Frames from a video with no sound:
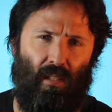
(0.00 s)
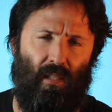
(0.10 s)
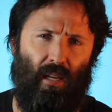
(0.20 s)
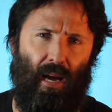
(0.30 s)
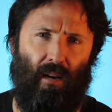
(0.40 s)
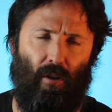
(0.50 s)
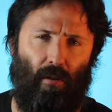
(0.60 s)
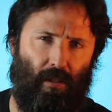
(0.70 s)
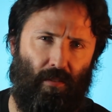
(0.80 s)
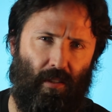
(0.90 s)
our
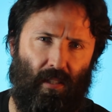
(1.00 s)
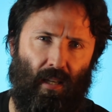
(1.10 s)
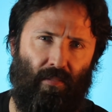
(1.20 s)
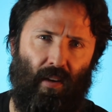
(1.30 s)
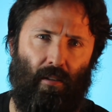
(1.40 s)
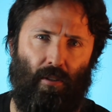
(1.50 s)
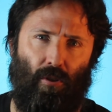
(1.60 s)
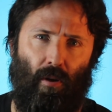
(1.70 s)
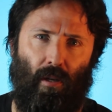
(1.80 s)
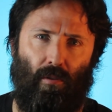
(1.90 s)
knowledge of exact value
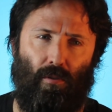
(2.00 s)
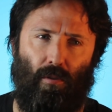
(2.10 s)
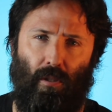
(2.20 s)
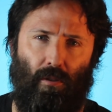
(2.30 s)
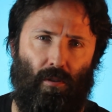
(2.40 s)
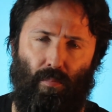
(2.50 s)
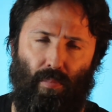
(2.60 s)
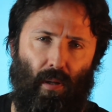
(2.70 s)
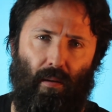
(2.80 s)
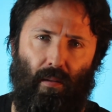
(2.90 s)
triangles, or we could just
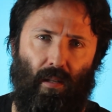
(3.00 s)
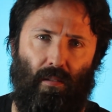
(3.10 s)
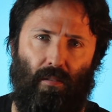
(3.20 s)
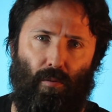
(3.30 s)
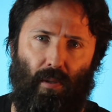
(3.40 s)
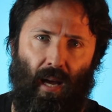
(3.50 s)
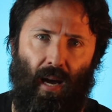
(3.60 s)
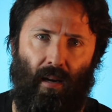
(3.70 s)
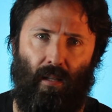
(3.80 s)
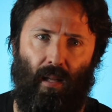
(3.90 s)
plug things into a
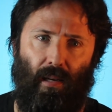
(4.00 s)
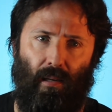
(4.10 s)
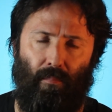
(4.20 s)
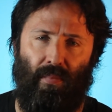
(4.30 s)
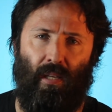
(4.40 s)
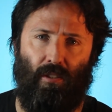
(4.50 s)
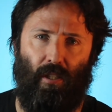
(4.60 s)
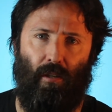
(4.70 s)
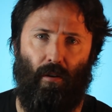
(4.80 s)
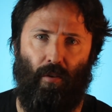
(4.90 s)
calculator. So
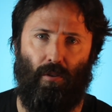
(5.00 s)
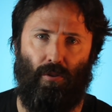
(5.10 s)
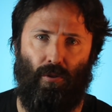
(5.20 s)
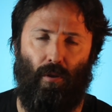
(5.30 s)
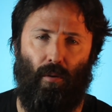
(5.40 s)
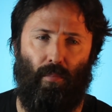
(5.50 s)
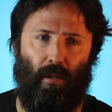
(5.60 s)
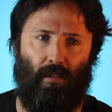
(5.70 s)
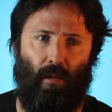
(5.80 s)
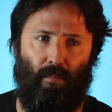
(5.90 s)
here I've got two
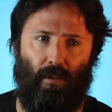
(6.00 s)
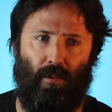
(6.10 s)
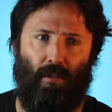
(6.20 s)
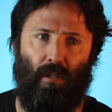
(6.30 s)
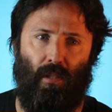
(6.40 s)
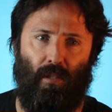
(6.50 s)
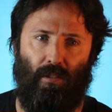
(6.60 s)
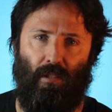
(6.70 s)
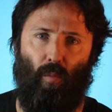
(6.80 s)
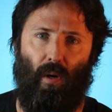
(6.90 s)
complex numbers,
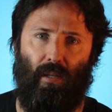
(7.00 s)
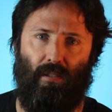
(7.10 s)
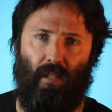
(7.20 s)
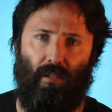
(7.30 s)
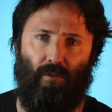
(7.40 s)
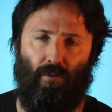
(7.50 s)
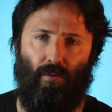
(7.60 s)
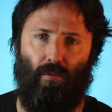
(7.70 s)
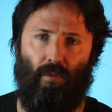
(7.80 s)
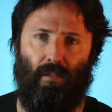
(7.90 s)
Z1 and Z2.
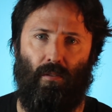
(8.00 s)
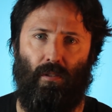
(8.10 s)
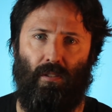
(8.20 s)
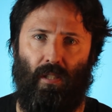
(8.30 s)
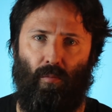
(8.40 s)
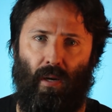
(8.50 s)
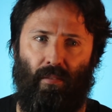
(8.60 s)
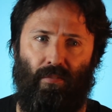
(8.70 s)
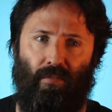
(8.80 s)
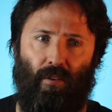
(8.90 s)
Let's look at
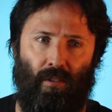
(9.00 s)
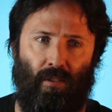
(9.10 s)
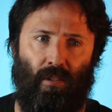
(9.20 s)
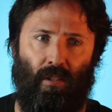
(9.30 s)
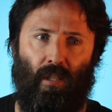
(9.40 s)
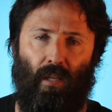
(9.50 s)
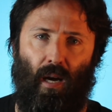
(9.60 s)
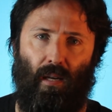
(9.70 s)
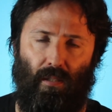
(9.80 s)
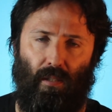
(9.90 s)
Z1 first.
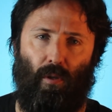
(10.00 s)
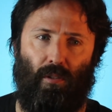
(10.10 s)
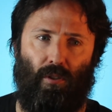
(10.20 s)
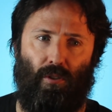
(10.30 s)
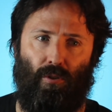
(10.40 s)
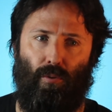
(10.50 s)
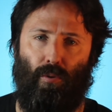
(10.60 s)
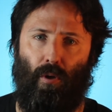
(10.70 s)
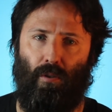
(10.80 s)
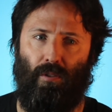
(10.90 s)
Z1's 2
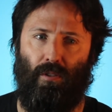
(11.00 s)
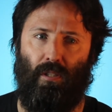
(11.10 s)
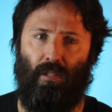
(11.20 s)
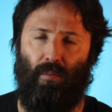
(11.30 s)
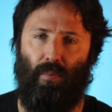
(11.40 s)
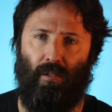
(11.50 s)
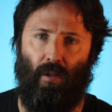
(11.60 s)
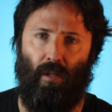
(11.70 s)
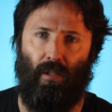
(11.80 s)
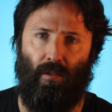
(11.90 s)
cos 60 plus
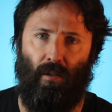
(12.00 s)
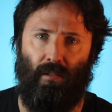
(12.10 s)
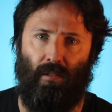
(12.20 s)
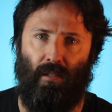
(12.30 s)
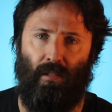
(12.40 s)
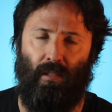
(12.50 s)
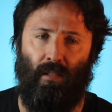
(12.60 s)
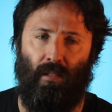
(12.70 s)
I sine 60.